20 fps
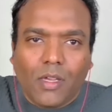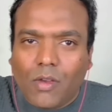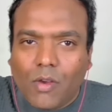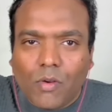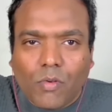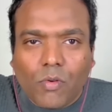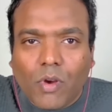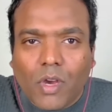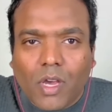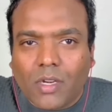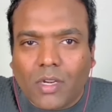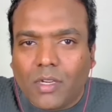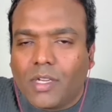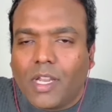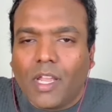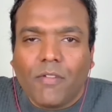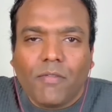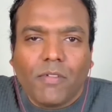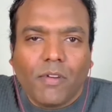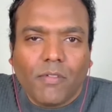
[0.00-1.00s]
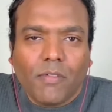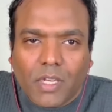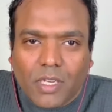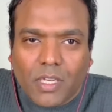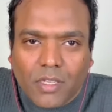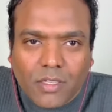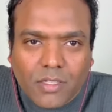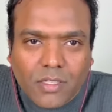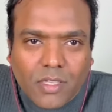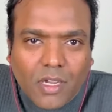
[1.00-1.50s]
who are 10, 15
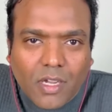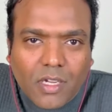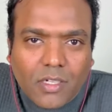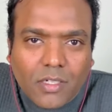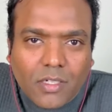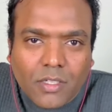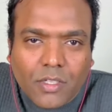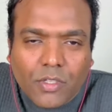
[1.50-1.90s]
years younger. So